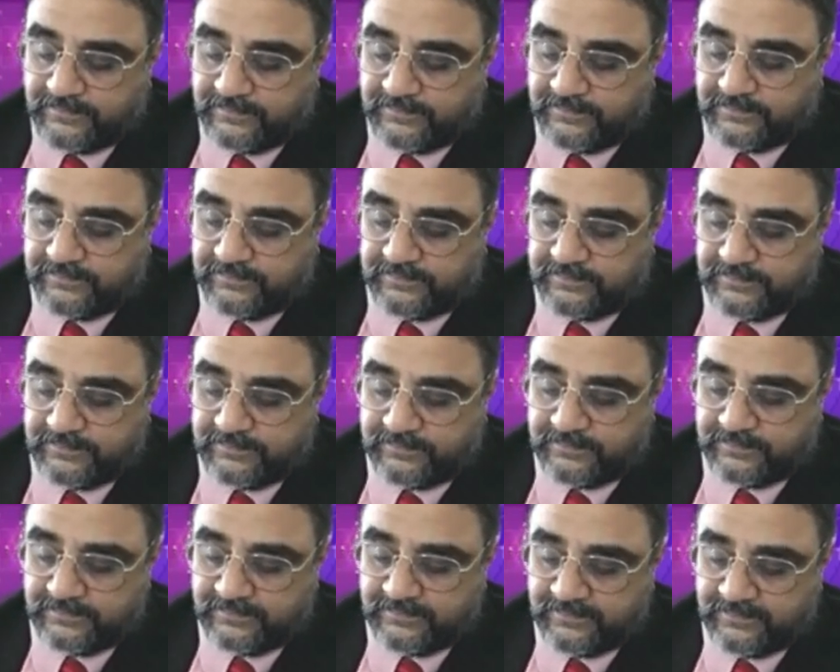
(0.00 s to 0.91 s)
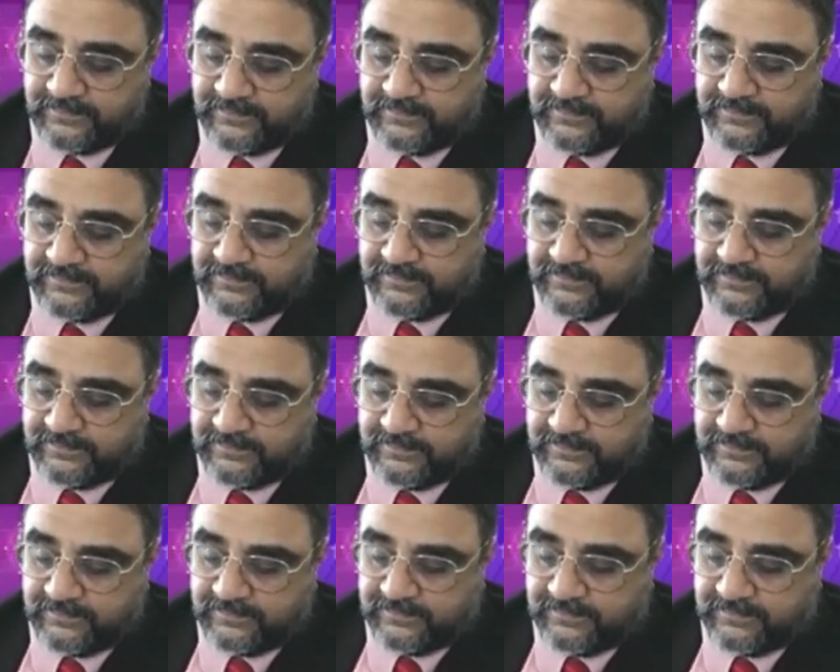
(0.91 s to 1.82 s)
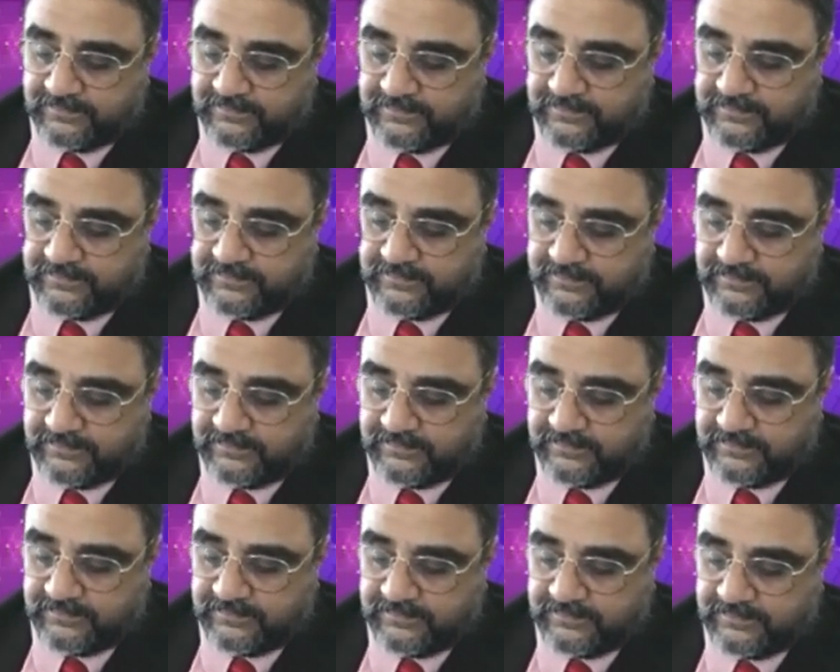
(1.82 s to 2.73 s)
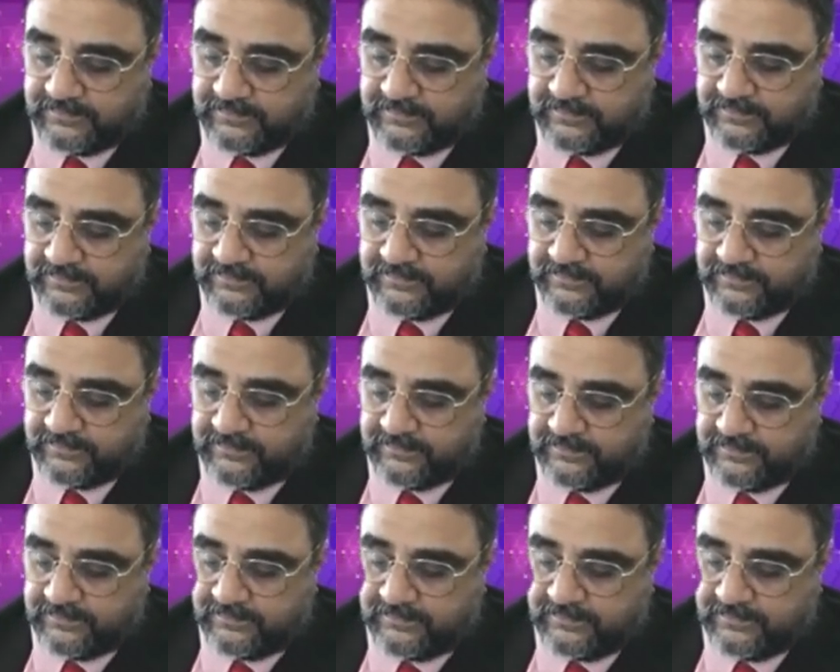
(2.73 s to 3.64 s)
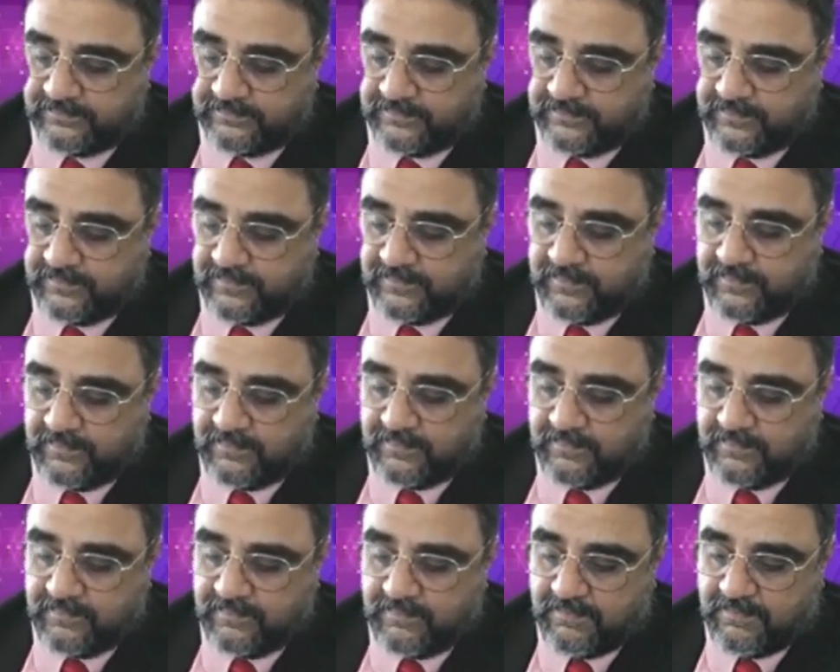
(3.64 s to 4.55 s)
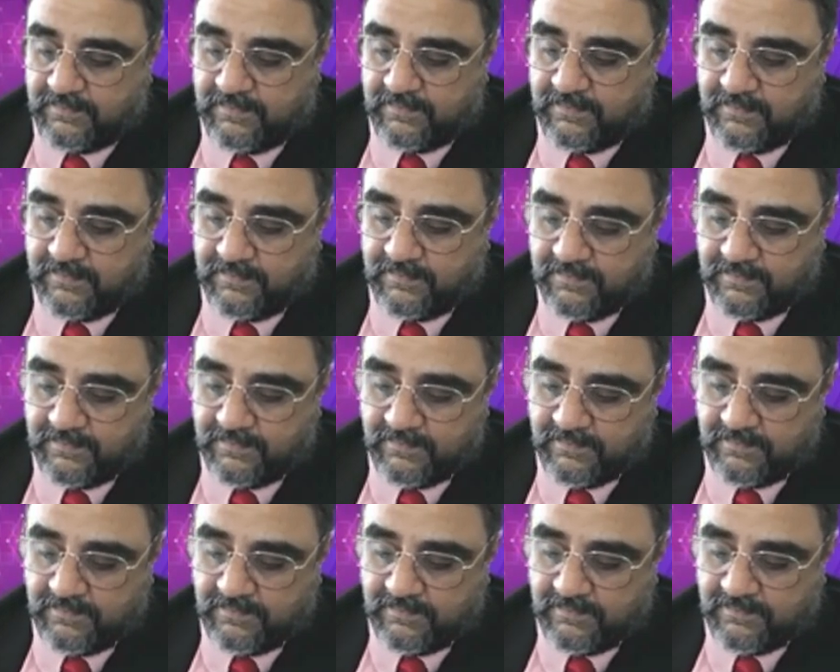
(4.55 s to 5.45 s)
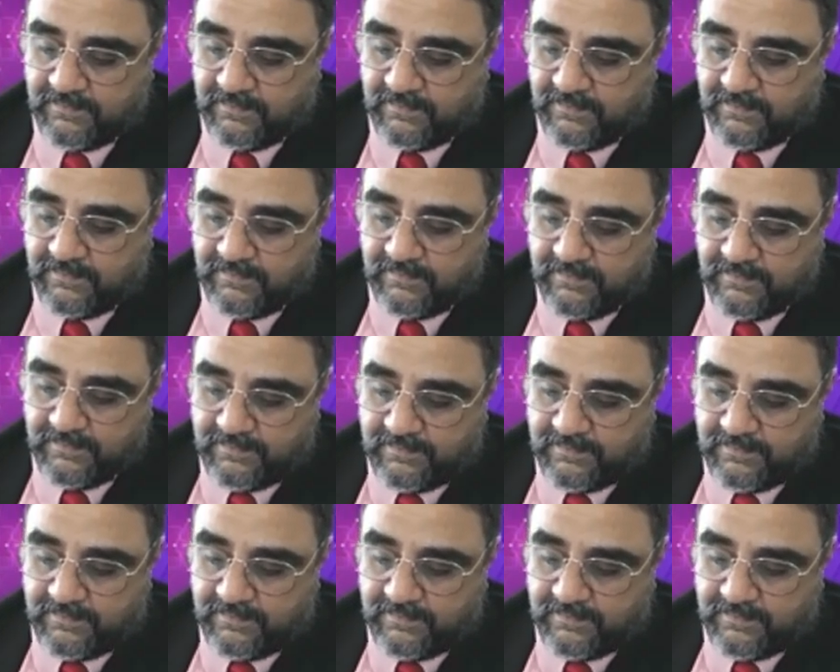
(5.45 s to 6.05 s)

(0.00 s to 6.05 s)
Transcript: The person shown says nothing.